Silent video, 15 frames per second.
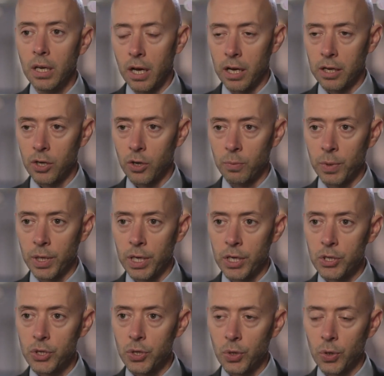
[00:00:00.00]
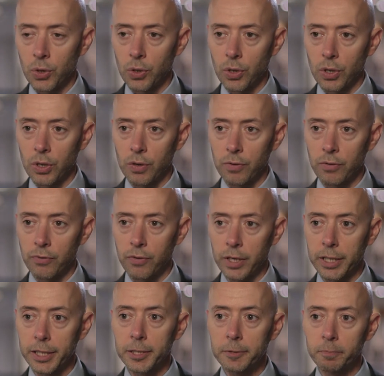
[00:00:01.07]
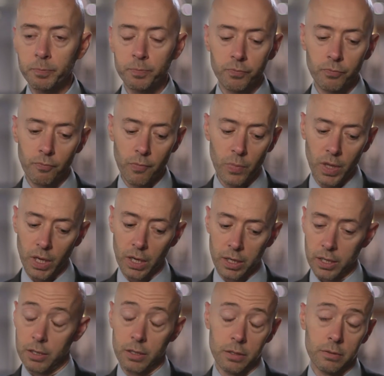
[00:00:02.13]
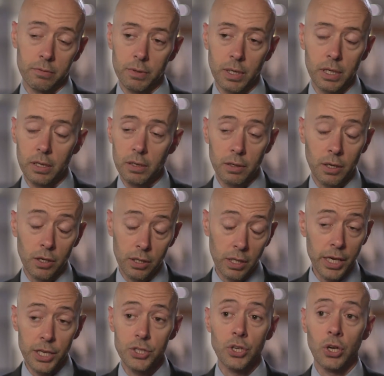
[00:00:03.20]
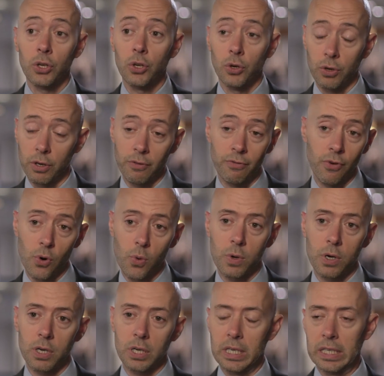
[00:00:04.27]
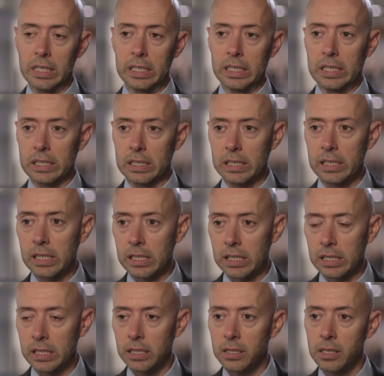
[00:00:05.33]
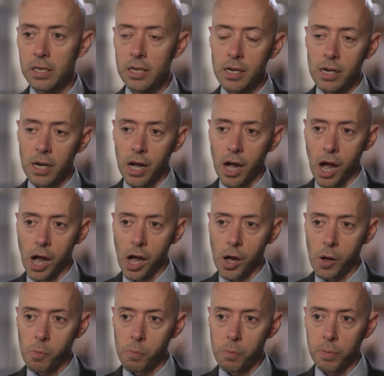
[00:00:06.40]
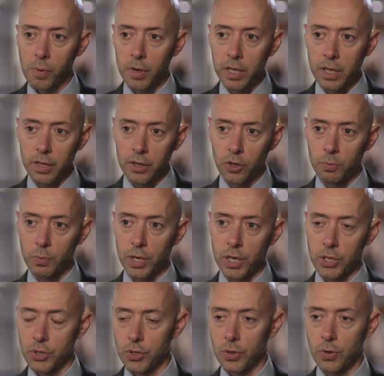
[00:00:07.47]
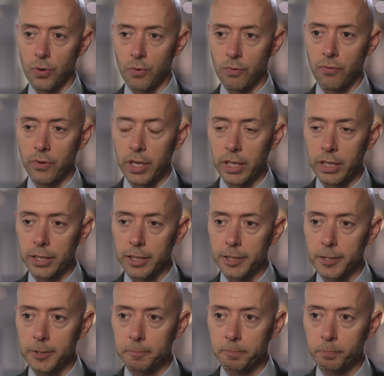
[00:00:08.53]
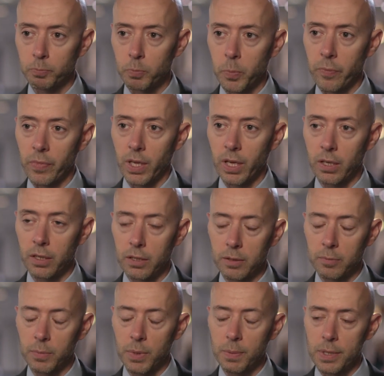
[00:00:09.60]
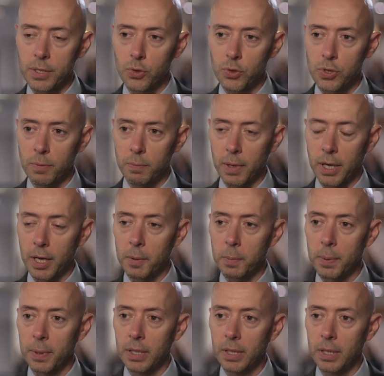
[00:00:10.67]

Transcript: a combination of um, uh, uh that is not going forward uh, clinically, um, and the combination of um, uh, bevacizumab